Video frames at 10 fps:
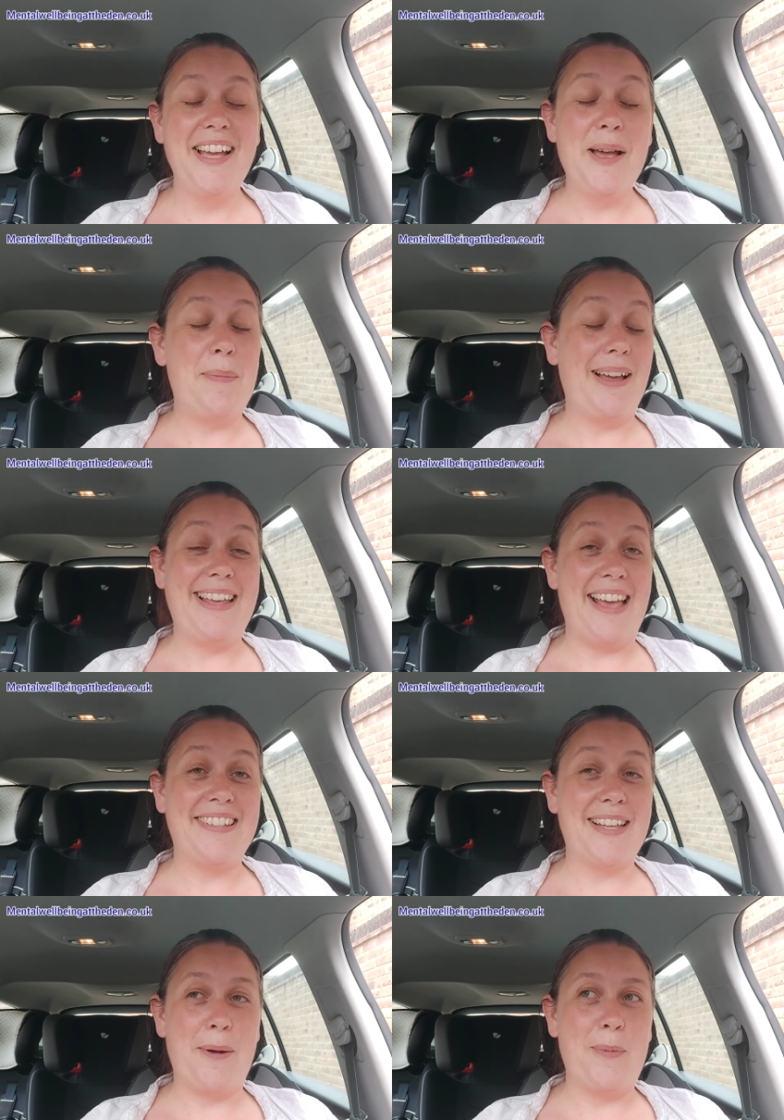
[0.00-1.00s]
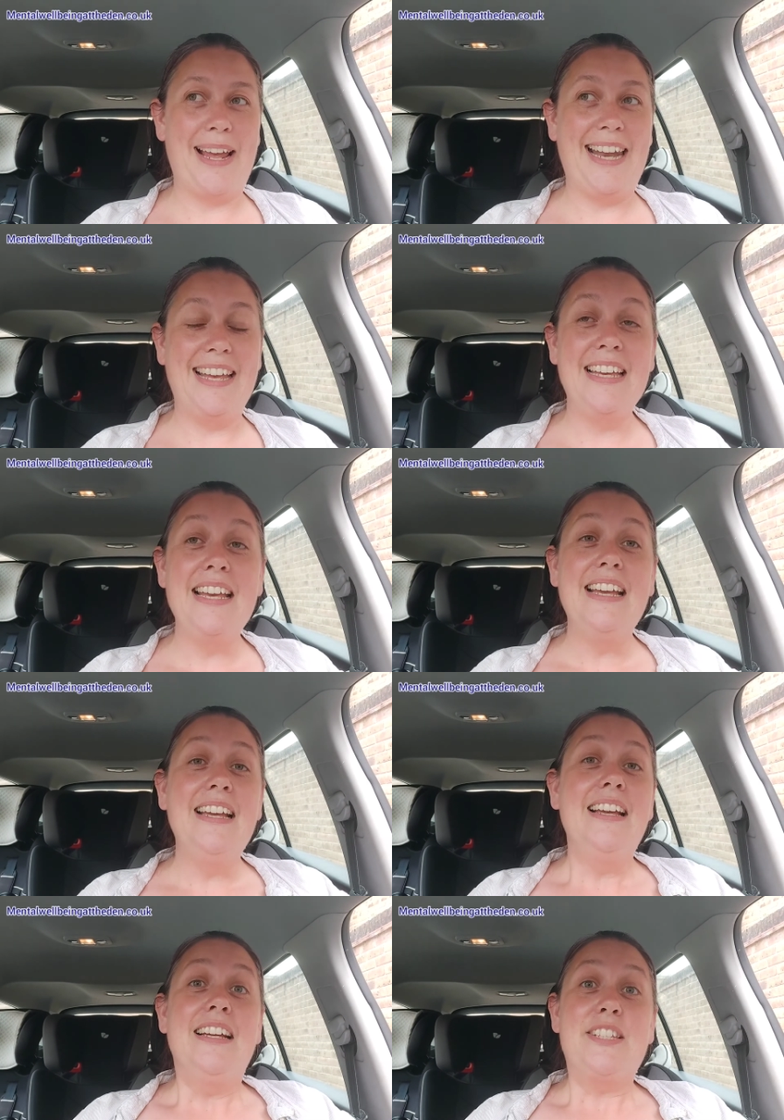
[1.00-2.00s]
But yes, I'm winging it.
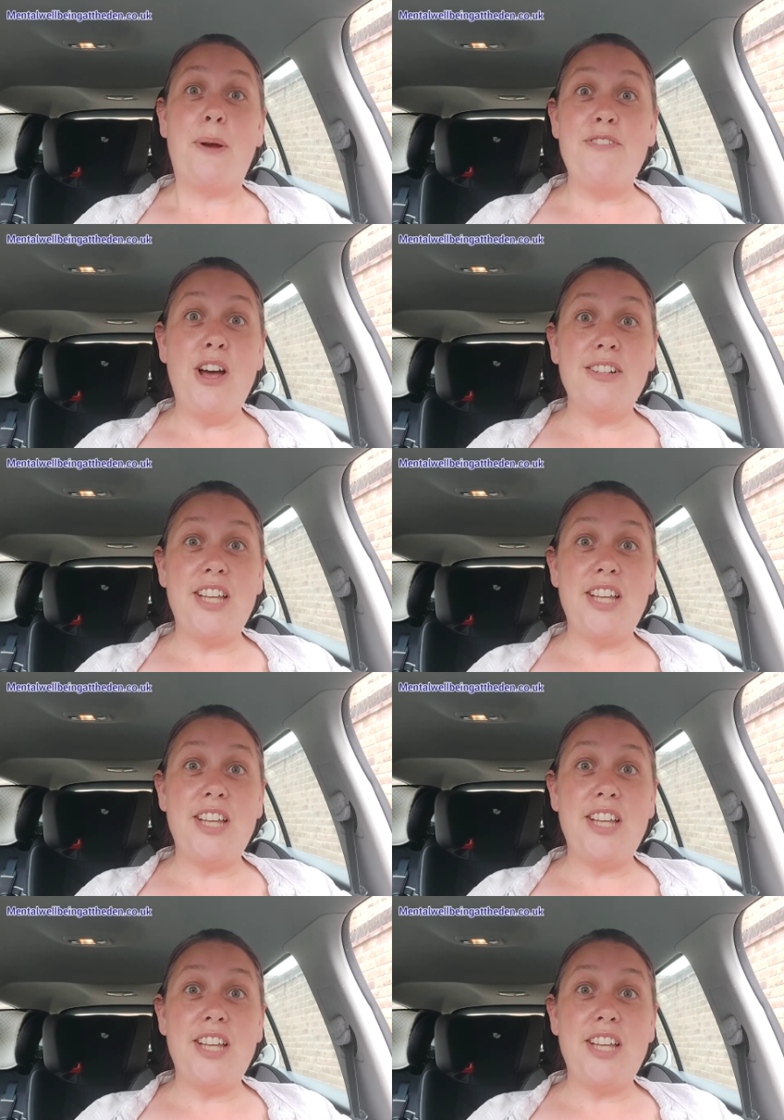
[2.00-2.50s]
So I've not